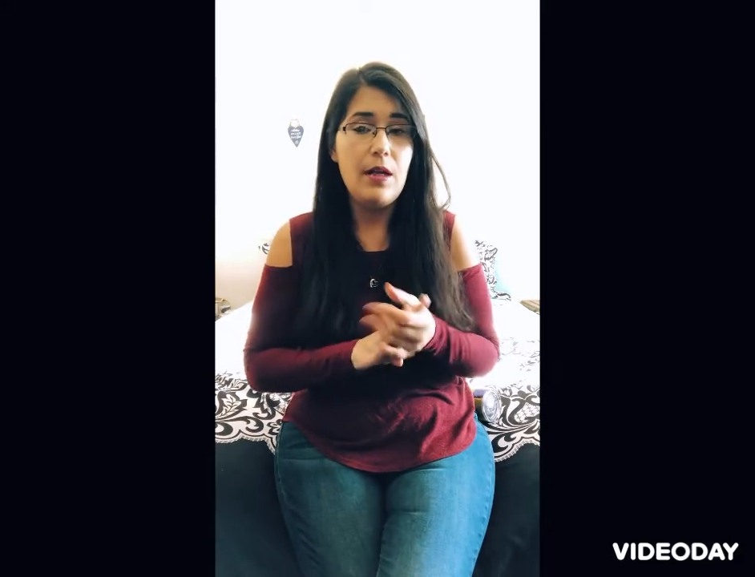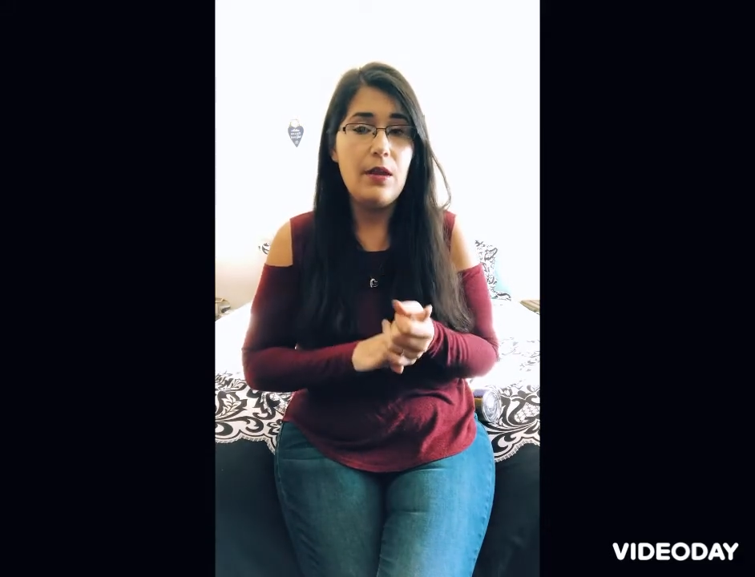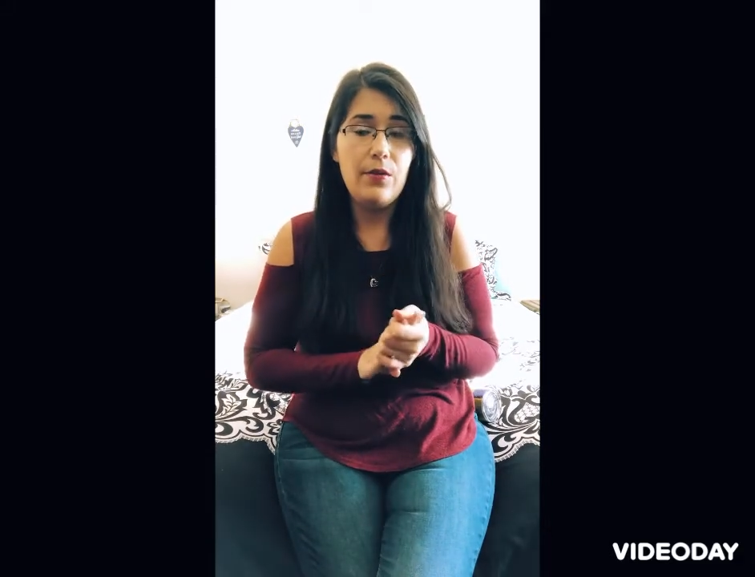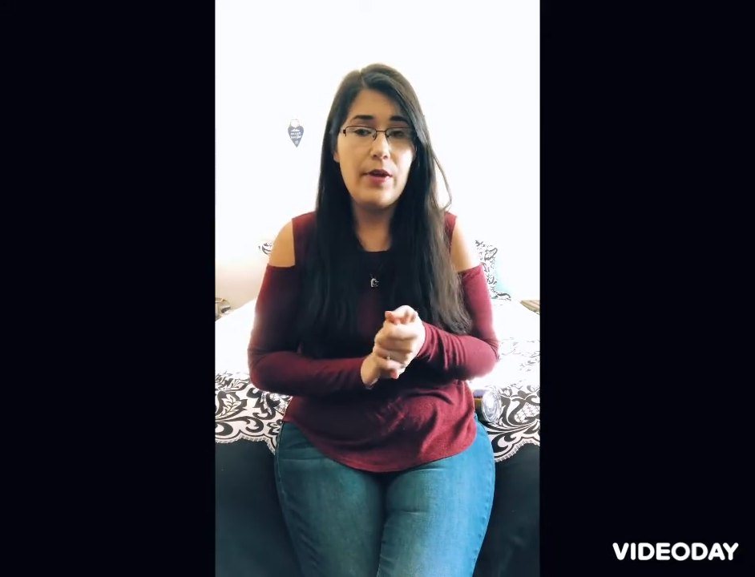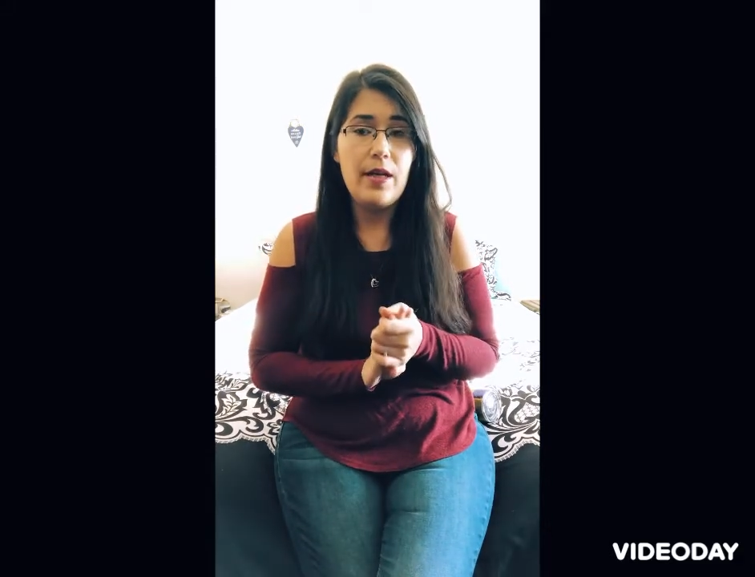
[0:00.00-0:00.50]

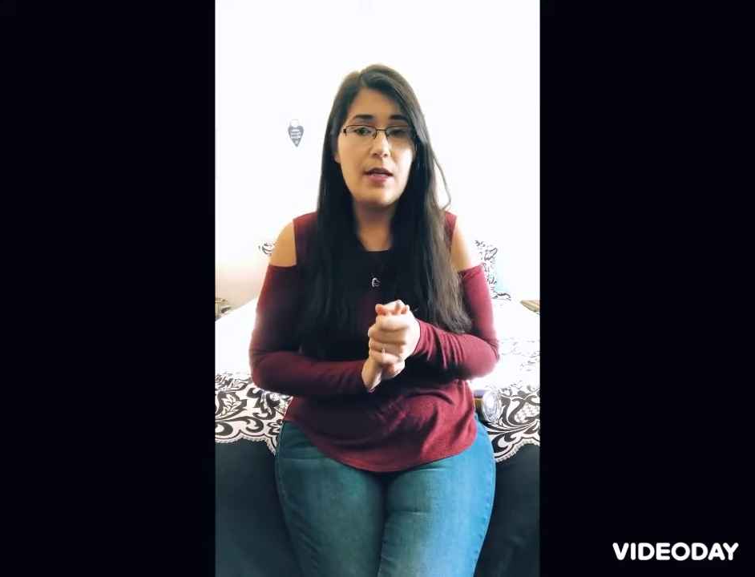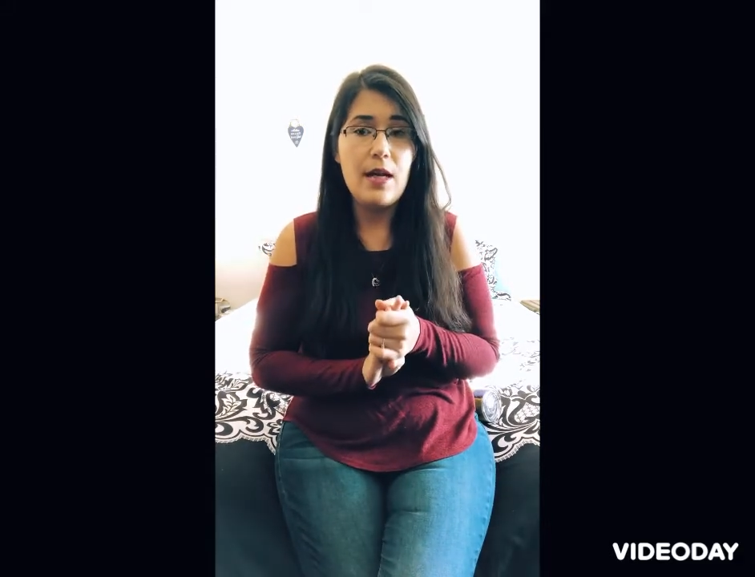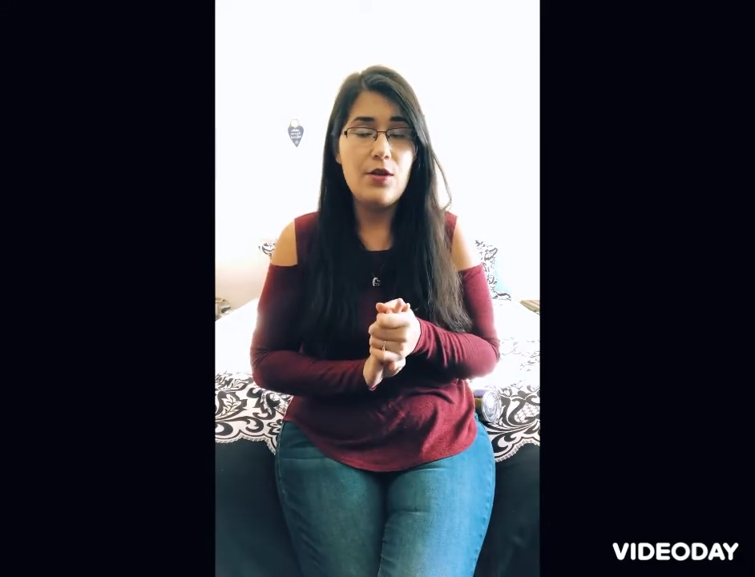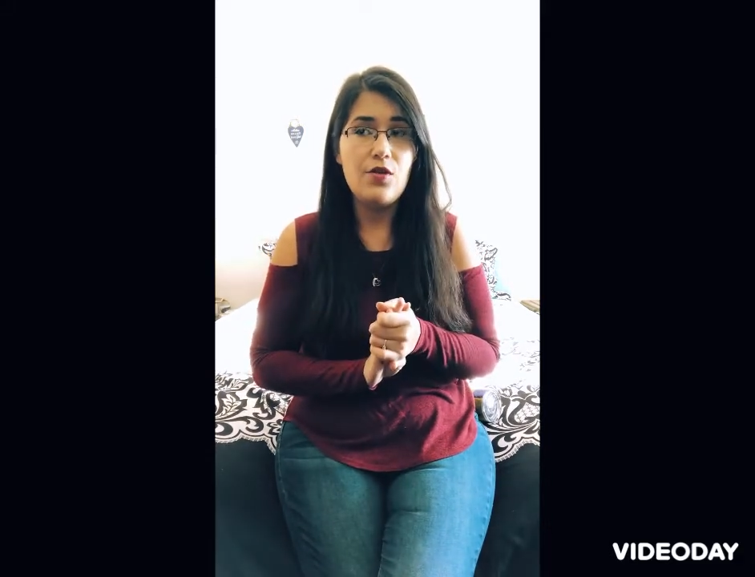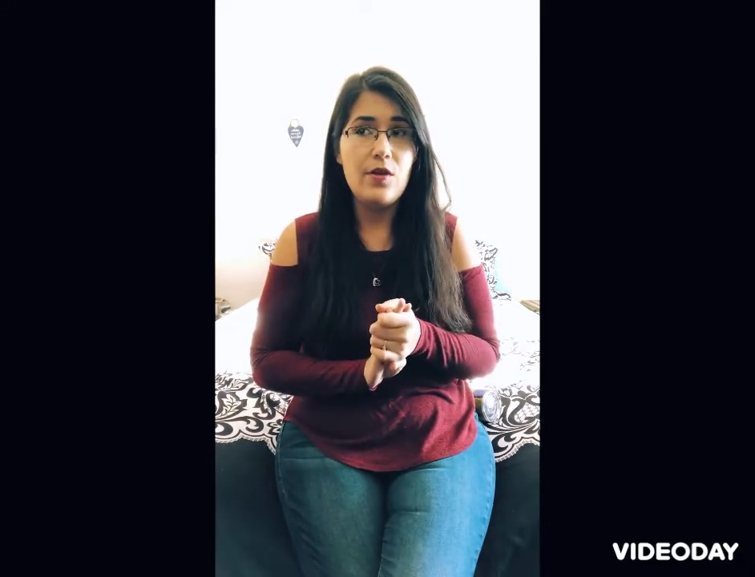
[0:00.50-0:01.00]
3
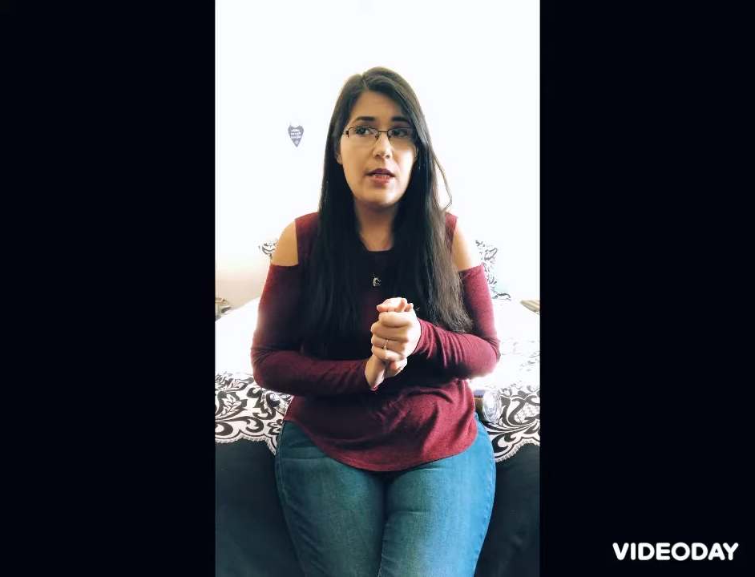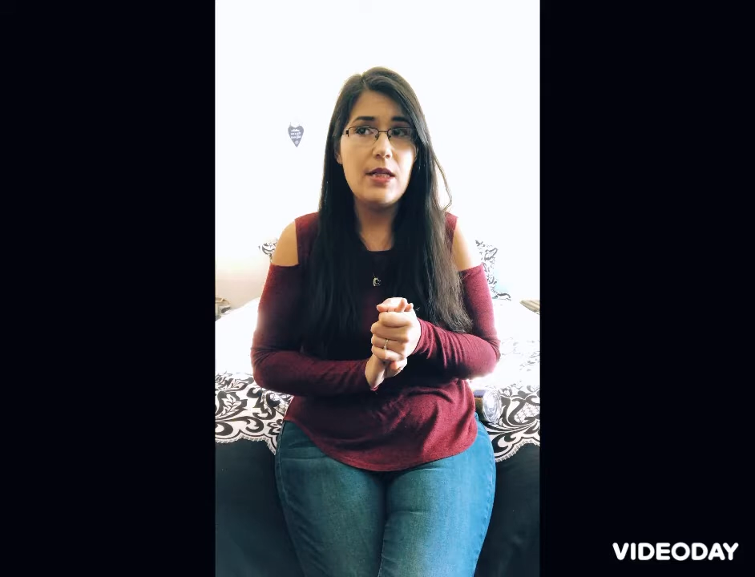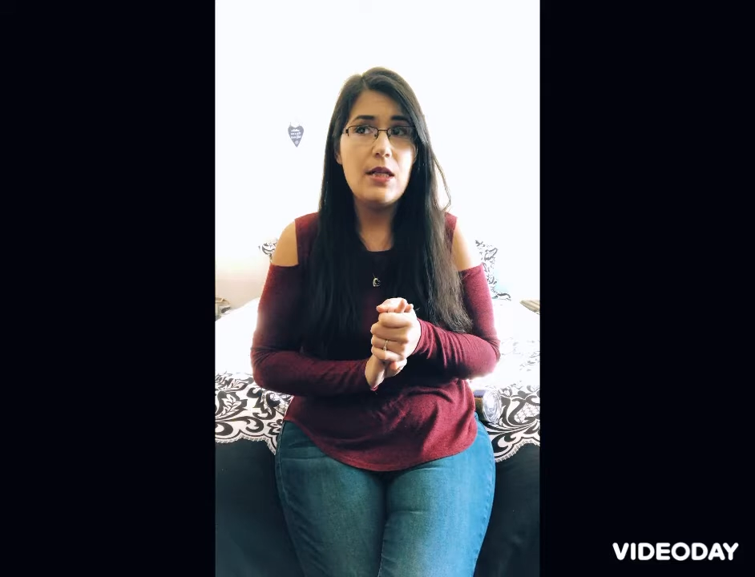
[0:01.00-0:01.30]
entries.